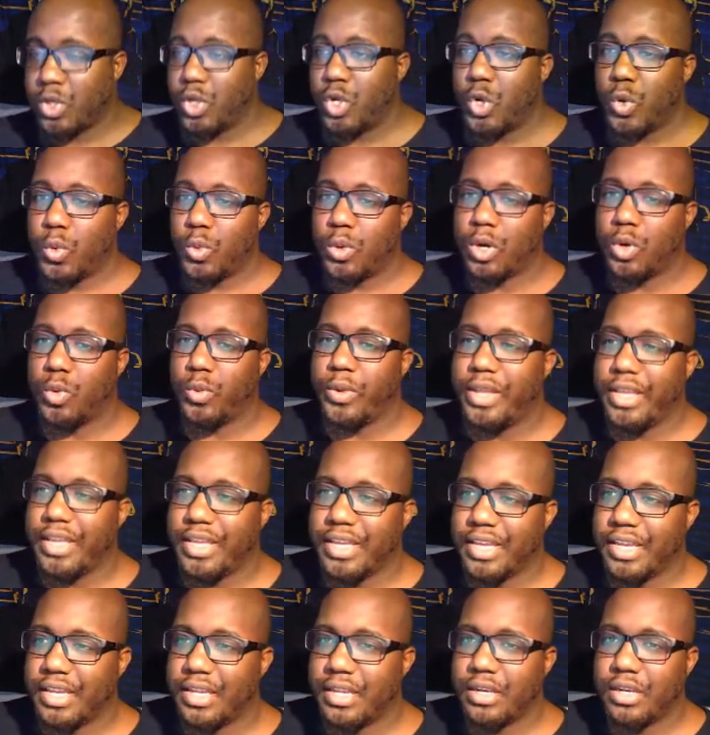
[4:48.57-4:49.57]
where we
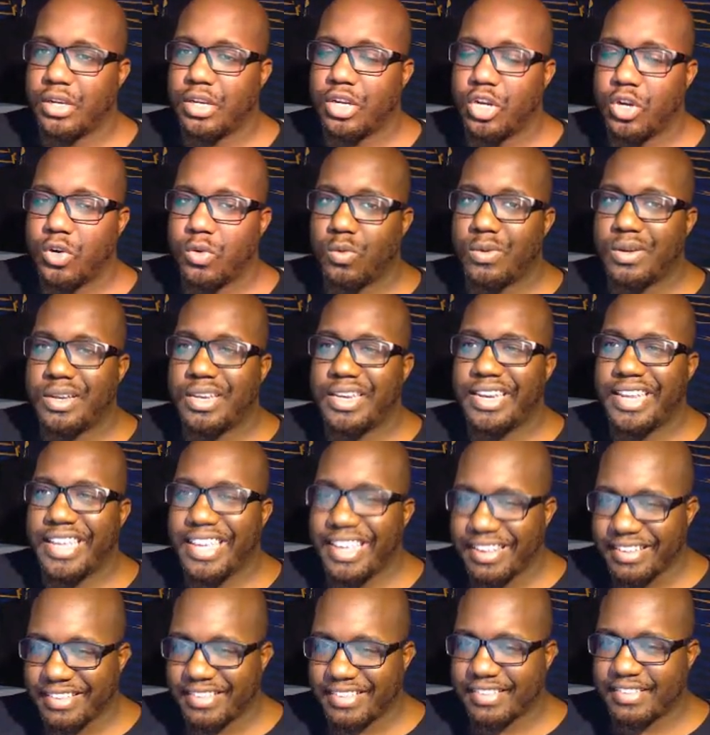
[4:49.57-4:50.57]
can
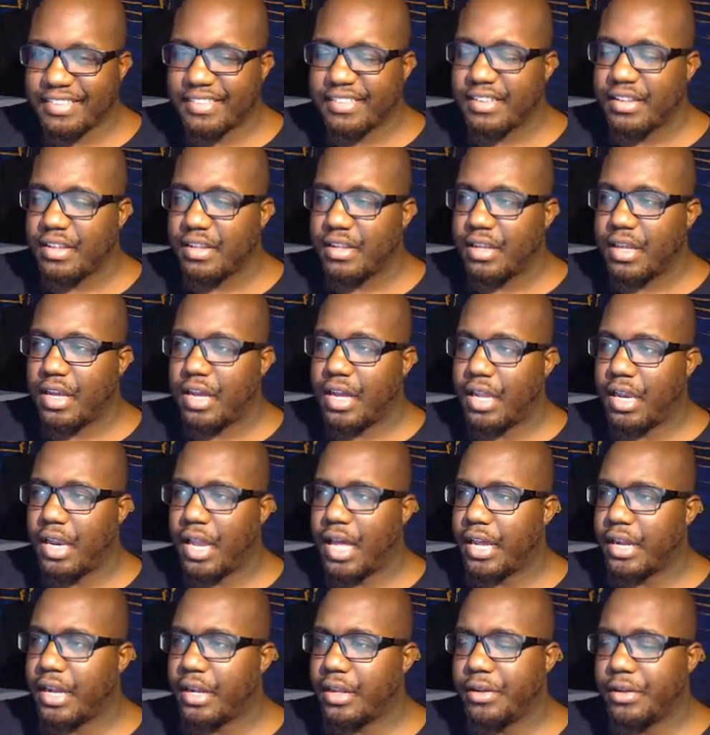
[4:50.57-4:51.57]
release a
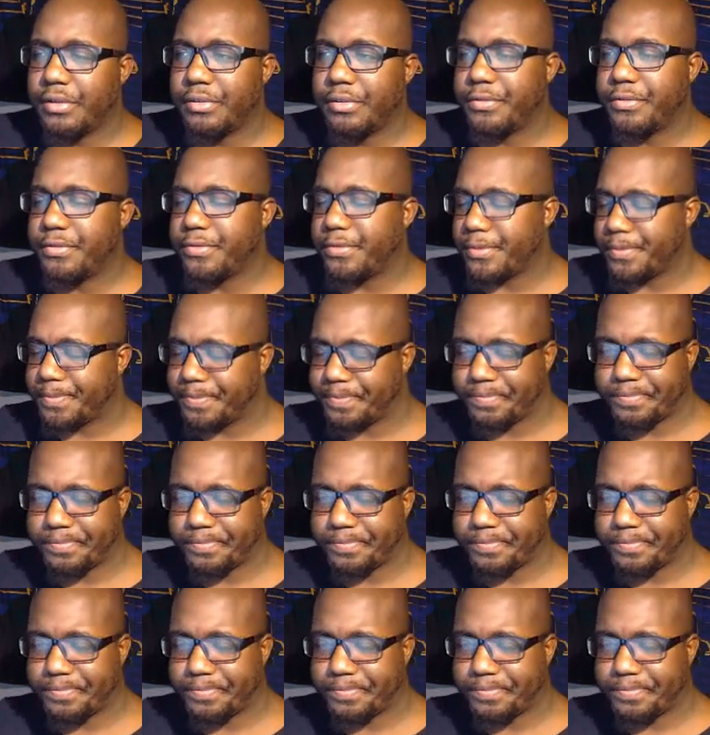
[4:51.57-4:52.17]
lot of